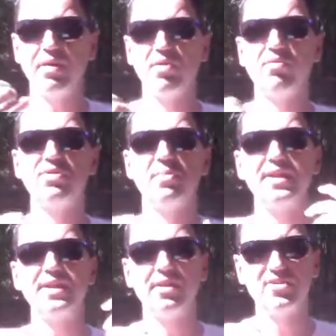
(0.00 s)
how long the
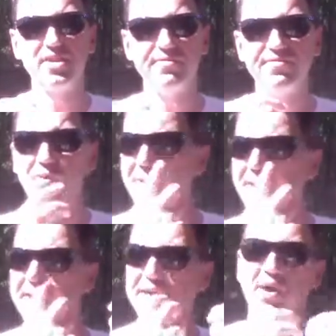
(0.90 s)
money goes in for.
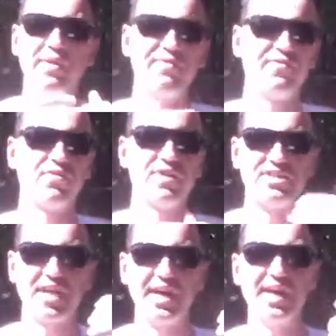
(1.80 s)
It can go in for a
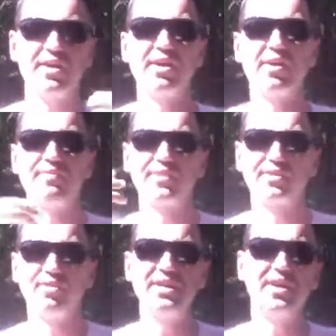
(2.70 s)
day, it can go in for
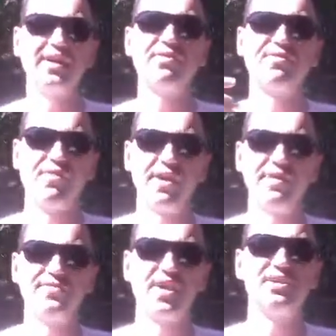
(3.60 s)
3 days,
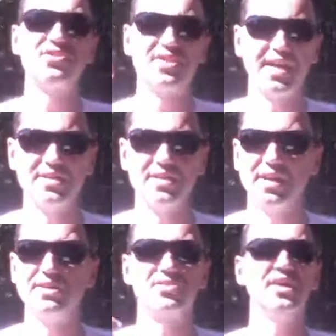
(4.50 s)
5 days, 10
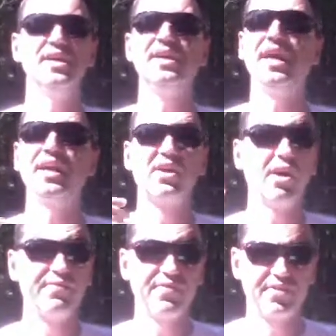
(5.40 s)
days, it can
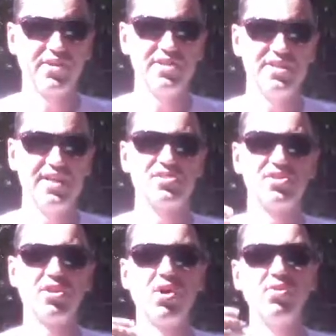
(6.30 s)
go in for 30 days.
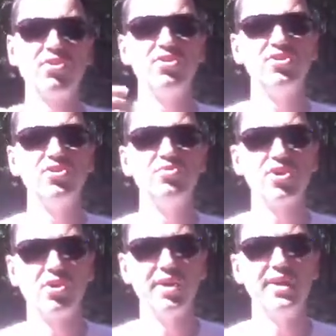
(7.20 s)
The longer that you
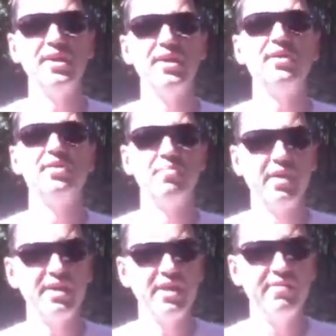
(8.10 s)
tie the
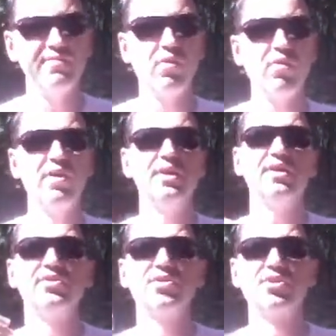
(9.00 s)
money in for,
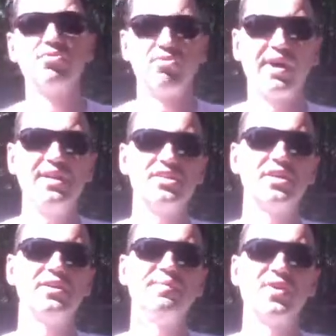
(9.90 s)
the
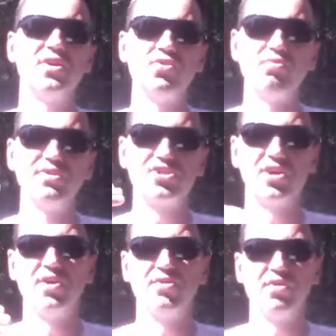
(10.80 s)
greater your
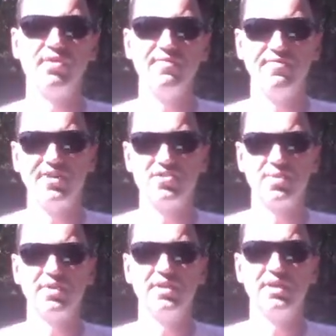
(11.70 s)
return on investment.